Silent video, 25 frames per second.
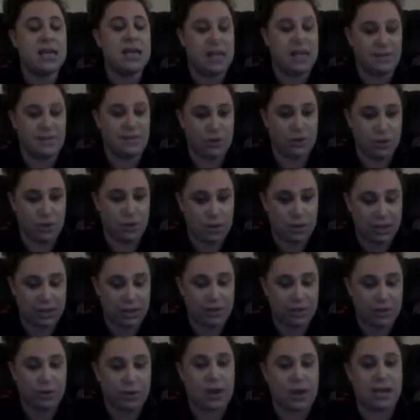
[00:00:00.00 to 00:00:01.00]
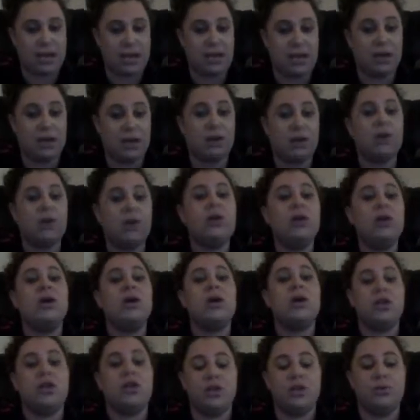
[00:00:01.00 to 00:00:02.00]
If you click right here,
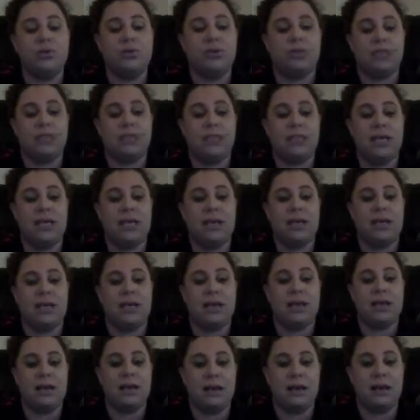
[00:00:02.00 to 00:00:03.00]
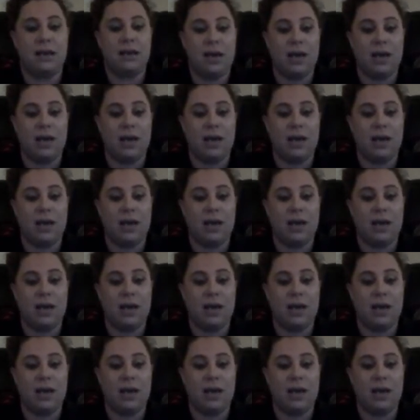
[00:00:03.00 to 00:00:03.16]
you will see